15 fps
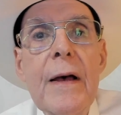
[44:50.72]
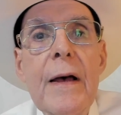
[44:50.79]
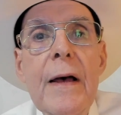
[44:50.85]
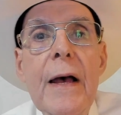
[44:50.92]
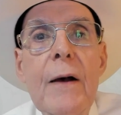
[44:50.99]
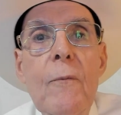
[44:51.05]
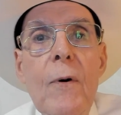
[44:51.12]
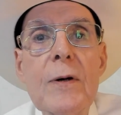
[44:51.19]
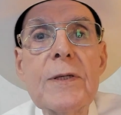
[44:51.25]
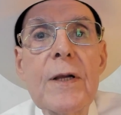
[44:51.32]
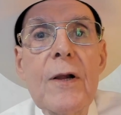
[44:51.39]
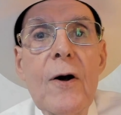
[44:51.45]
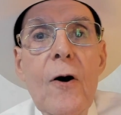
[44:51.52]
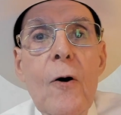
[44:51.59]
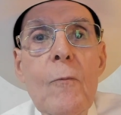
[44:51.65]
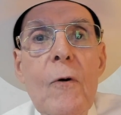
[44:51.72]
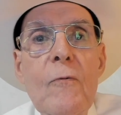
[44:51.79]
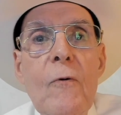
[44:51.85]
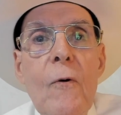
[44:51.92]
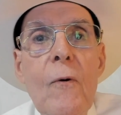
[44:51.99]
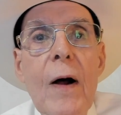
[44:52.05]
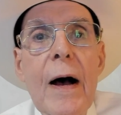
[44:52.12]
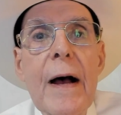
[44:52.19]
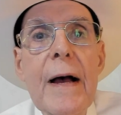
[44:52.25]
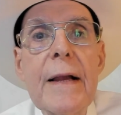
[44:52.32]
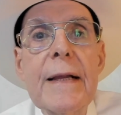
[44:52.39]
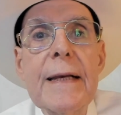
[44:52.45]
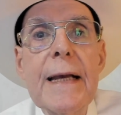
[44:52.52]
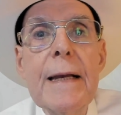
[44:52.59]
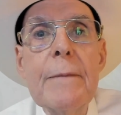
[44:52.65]
It wasn't long before I had
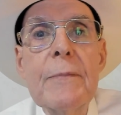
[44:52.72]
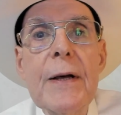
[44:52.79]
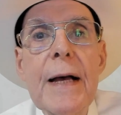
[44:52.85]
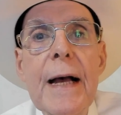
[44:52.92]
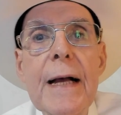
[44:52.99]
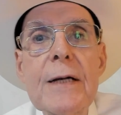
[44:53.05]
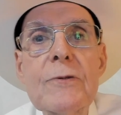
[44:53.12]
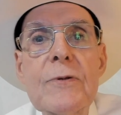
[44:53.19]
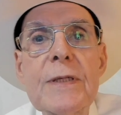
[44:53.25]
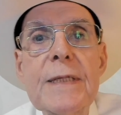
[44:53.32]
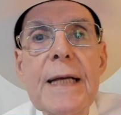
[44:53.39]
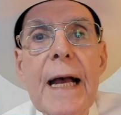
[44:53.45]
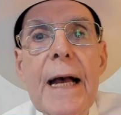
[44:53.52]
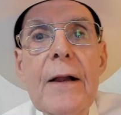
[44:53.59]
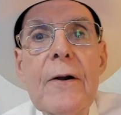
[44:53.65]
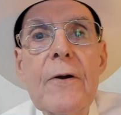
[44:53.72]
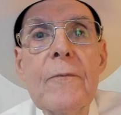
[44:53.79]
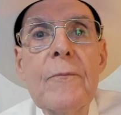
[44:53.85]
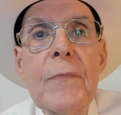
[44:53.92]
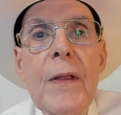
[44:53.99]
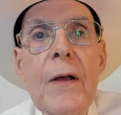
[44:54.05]
to keep the extra scanner